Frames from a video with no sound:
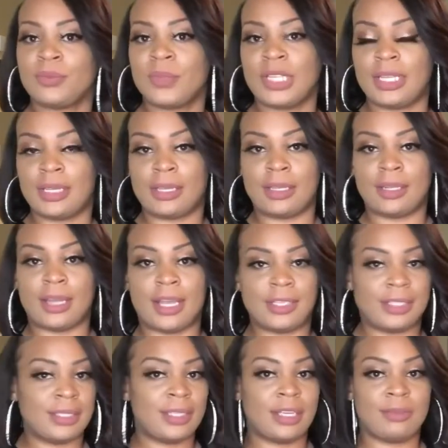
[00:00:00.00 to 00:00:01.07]
And I
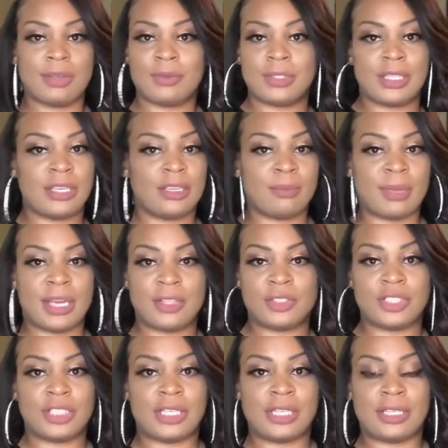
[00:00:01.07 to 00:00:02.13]
just love everything about
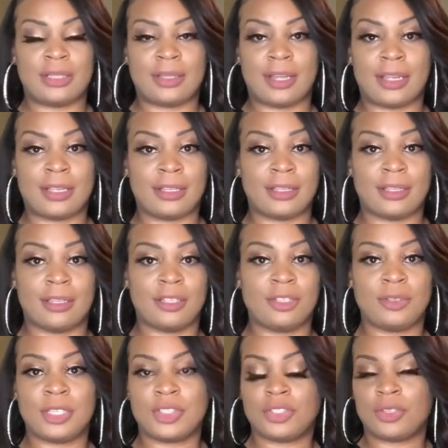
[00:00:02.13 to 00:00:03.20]
Shein. Like, you
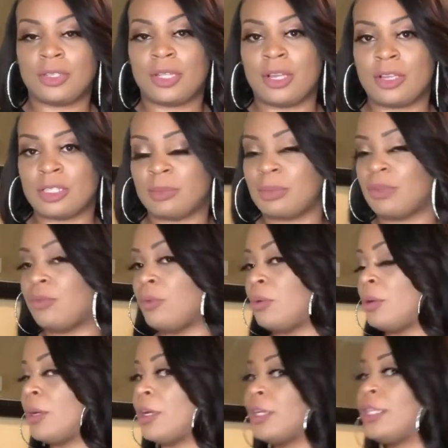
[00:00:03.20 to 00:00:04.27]
get your clothes
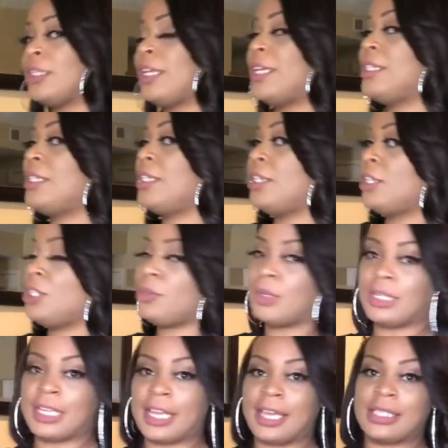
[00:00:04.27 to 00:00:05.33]
before. They tell you
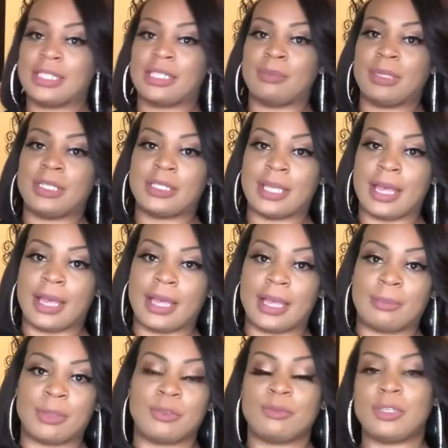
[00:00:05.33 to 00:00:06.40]
an estimate
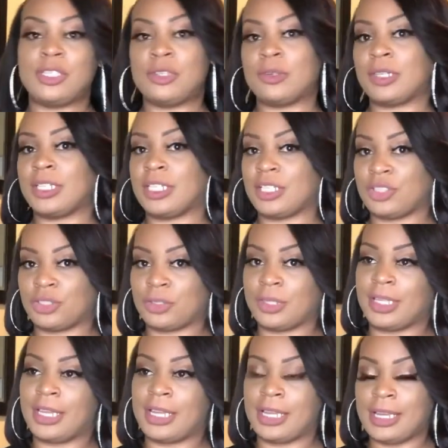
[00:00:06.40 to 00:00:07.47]
time of when you're gonna get your
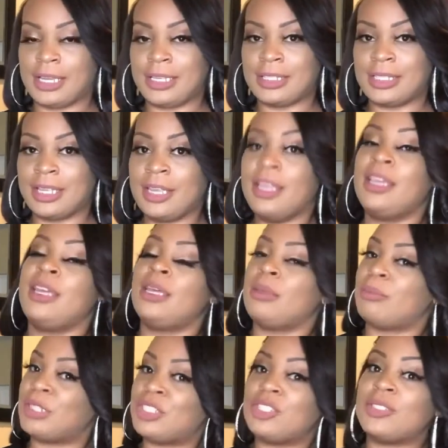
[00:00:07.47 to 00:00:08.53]
things,
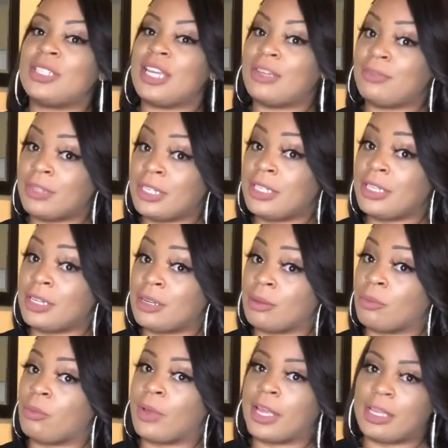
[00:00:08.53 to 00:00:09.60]
but you definitely get
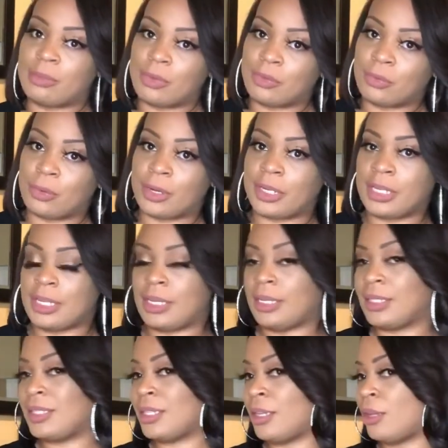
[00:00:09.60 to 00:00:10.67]
them way before then.
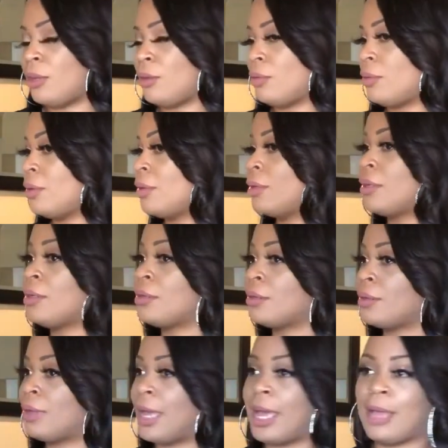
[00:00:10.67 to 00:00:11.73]
So
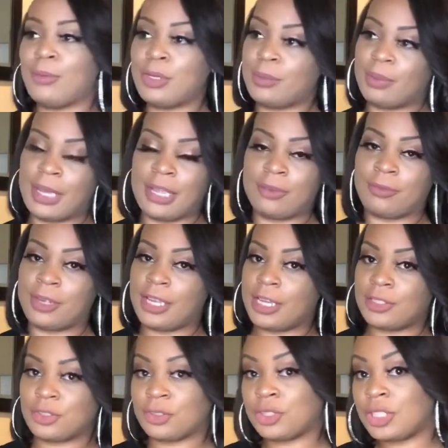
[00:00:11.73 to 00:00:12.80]
I wouldn't pay for
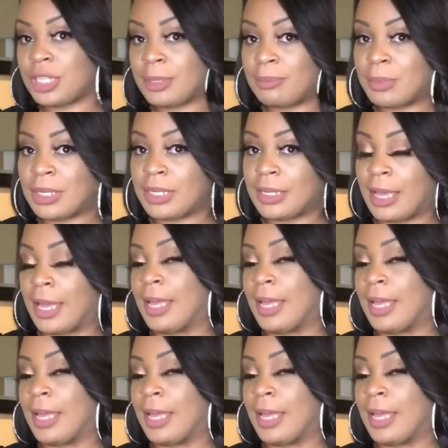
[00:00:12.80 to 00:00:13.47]
extra shipping. I